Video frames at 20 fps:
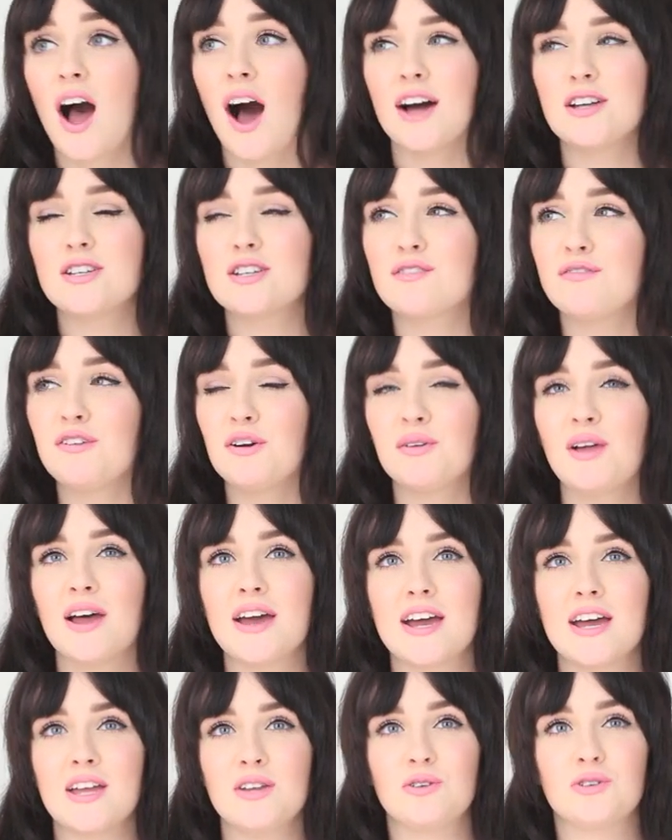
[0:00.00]
I just feel
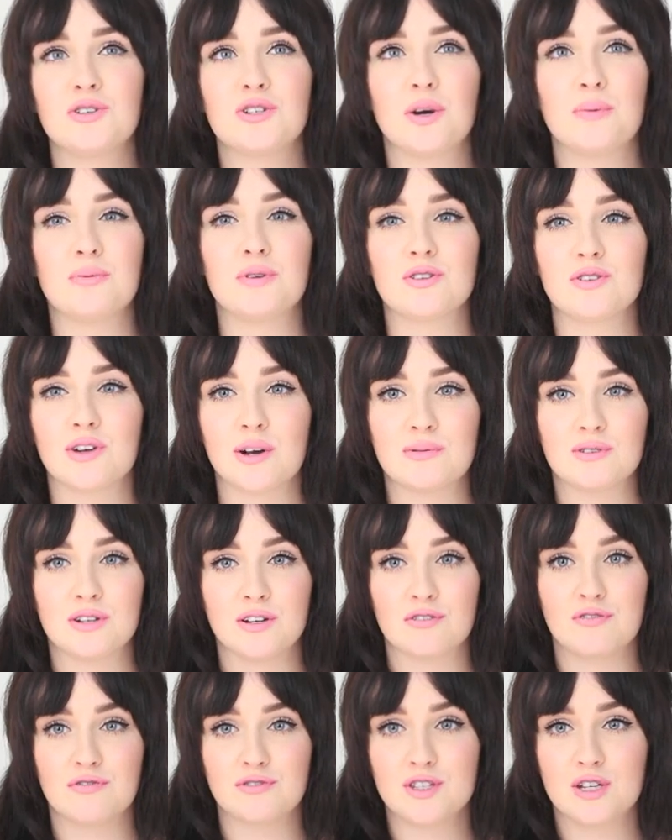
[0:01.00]
like in your job
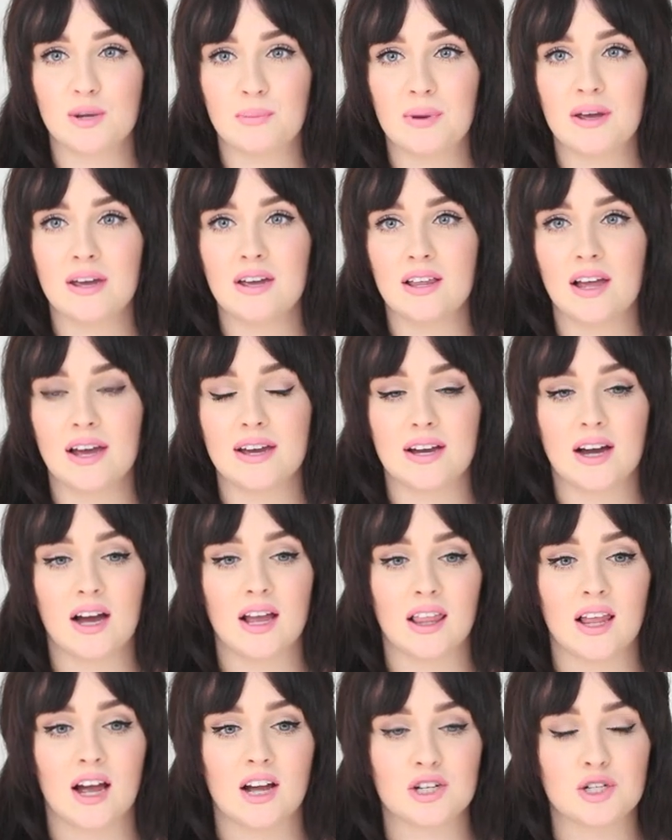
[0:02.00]
description to be like a
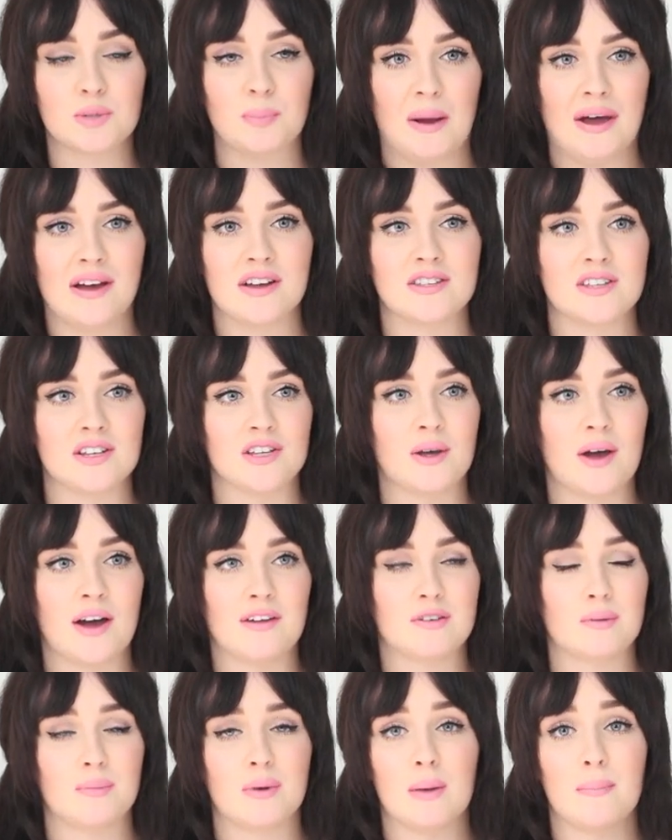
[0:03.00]
Lush person, you
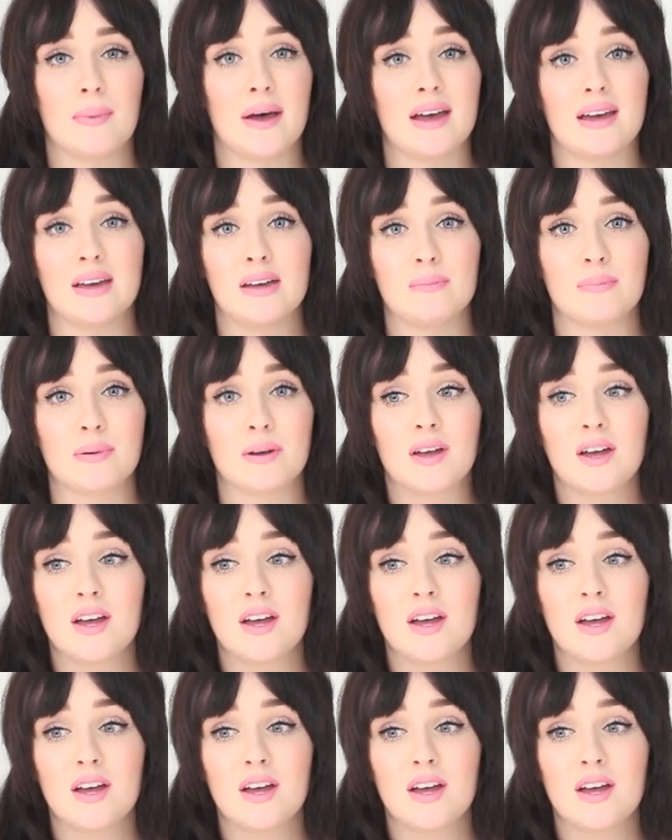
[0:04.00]
have to be a babe,